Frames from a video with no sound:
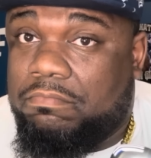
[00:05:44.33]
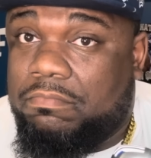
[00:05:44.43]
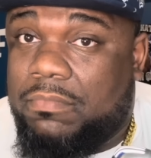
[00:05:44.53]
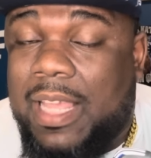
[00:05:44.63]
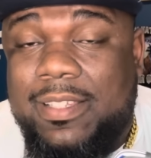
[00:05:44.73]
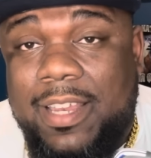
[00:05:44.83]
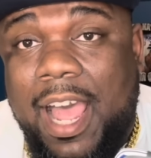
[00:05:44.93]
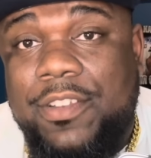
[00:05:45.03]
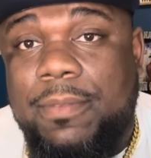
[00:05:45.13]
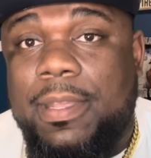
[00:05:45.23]
That stood
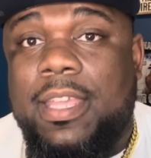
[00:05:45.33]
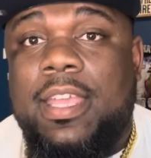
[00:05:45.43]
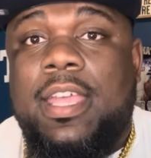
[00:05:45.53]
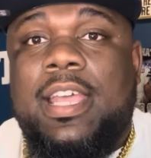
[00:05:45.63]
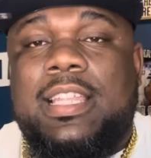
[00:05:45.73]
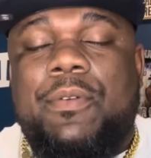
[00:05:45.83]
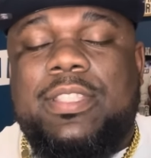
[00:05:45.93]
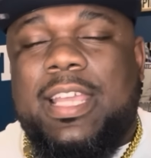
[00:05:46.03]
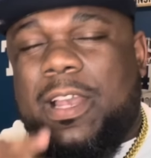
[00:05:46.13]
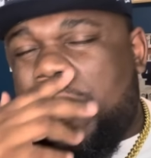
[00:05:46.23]
out to me. Because I was
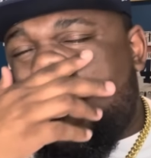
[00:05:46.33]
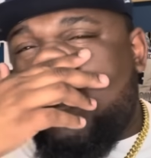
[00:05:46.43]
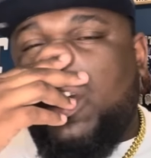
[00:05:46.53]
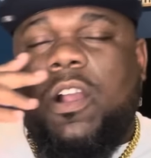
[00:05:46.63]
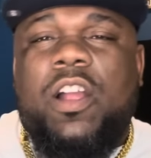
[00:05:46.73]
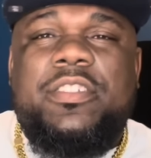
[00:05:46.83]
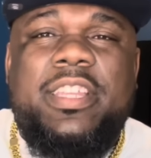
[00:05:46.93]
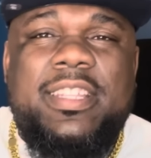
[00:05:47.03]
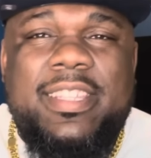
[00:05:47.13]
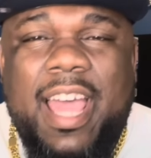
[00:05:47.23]
thinking, are they going to work Carson
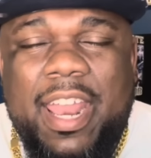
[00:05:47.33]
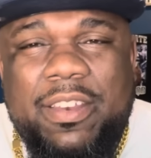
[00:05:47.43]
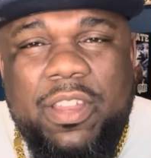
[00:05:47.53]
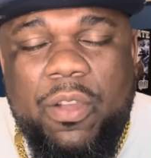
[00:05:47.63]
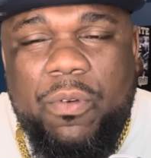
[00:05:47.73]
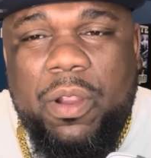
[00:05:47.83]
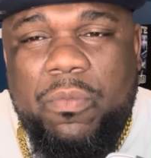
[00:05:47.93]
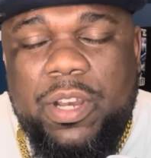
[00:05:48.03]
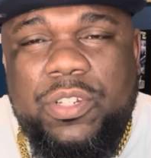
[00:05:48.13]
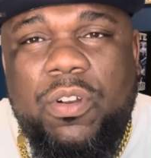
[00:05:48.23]
inside
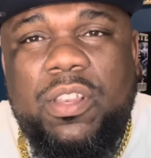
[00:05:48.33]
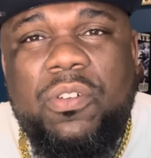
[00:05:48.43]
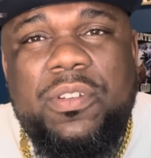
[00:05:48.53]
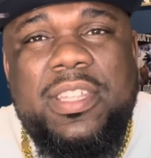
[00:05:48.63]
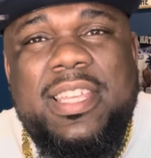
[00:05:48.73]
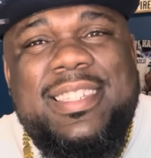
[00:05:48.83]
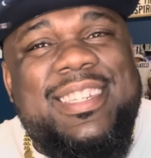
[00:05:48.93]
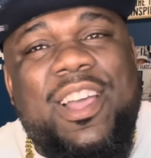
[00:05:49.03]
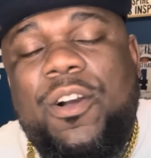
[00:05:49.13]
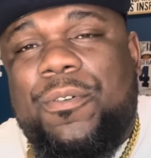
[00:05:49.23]
where Jordan Lewis is?
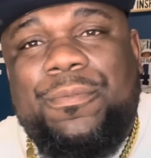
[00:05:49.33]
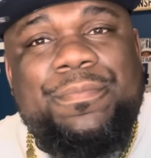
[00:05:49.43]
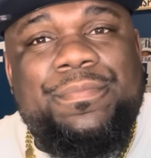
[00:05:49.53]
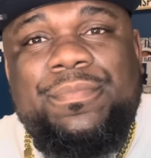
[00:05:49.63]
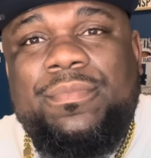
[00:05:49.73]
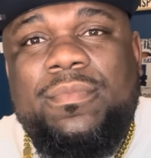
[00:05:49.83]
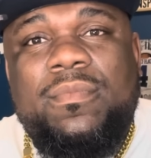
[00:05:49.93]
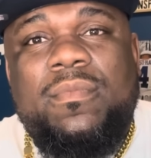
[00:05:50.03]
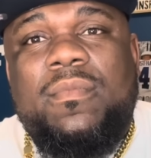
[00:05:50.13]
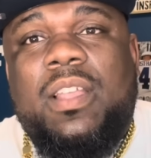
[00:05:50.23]
No.
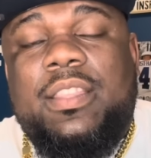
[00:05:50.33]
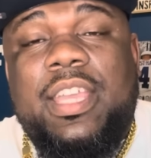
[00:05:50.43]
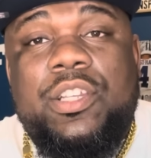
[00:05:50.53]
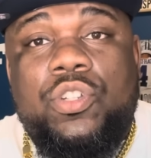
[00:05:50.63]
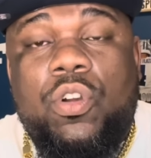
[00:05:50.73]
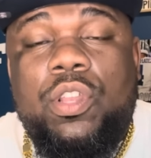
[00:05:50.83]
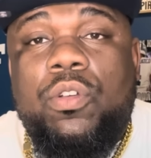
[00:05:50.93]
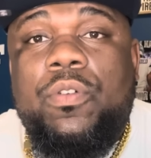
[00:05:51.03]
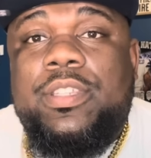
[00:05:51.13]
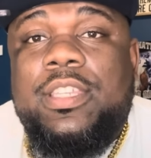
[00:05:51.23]
I think Jordan
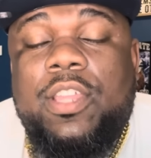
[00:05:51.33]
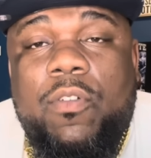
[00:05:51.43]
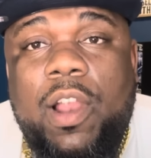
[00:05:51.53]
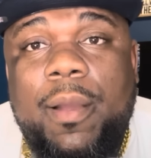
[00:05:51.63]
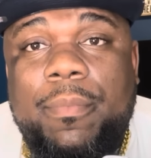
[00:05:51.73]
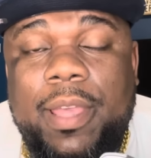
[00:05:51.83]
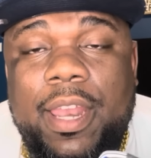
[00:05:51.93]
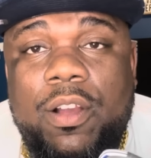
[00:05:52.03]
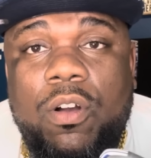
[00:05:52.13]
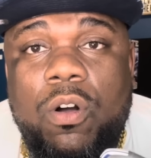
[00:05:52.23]
Lewis and Deron Bland
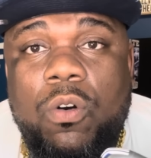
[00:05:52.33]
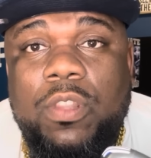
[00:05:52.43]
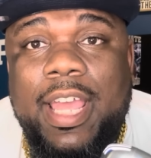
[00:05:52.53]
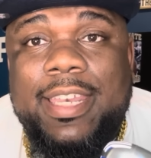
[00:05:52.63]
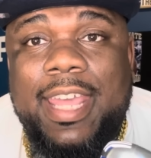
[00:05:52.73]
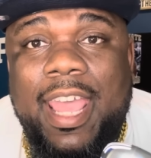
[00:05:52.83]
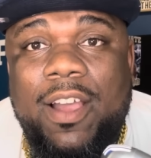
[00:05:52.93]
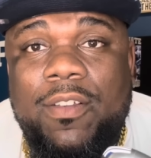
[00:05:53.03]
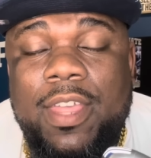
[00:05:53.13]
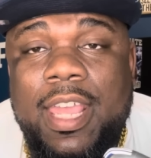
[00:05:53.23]
are going to hold that
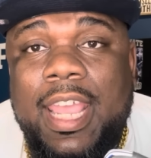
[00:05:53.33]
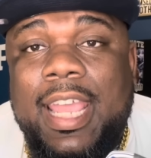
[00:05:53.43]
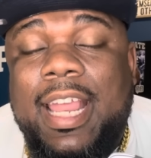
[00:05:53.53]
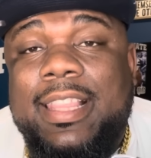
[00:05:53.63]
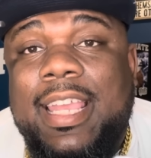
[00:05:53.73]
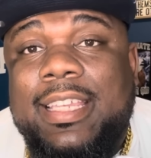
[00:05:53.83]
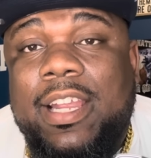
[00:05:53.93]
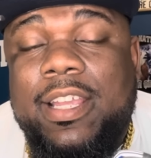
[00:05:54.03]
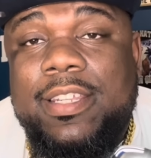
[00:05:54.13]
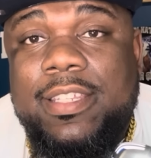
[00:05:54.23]
down. And I think they're
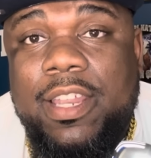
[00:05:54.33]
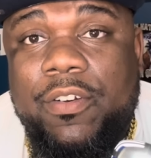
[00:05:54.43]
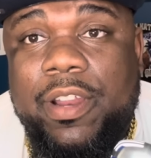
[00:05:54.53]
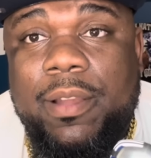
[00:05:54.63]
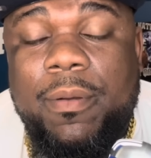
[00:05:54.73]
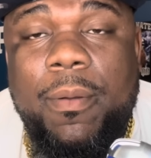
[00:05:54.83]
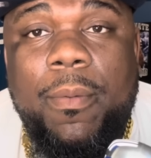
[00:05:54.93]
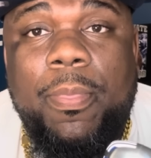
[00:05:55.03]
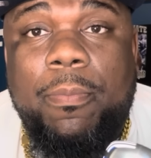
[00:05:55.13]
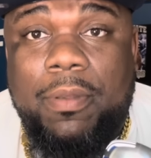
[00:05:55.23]
considering
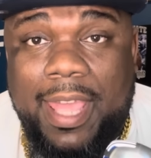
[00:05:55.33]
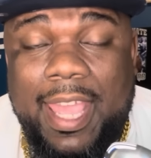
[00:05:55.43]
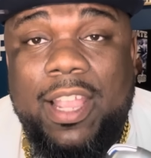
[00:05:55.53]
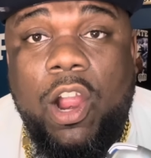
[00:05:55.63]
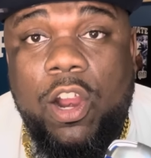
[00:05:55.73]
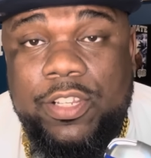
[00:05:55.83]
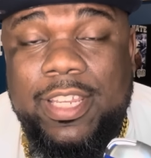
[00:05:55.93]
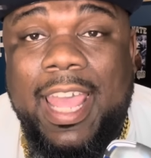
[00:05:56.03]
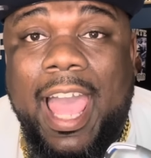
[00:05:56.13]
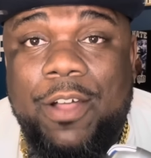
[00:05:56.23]
playing
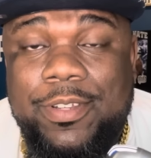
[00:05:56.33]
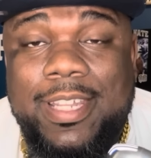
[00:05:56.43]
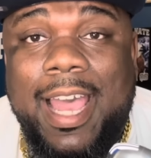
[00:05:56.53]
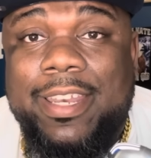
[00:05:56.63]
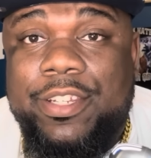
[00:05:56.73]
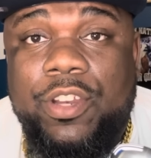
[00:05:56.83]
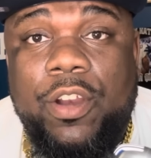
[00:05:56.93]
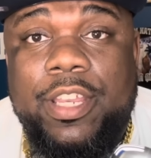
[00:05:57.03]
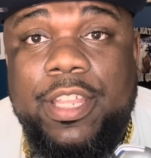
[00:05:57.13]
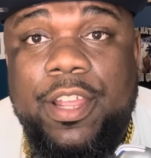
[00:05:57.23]
Carson outside to
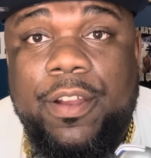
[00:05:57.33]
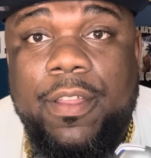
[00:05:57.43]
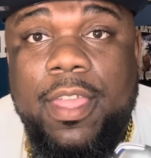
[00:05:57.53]
start the year,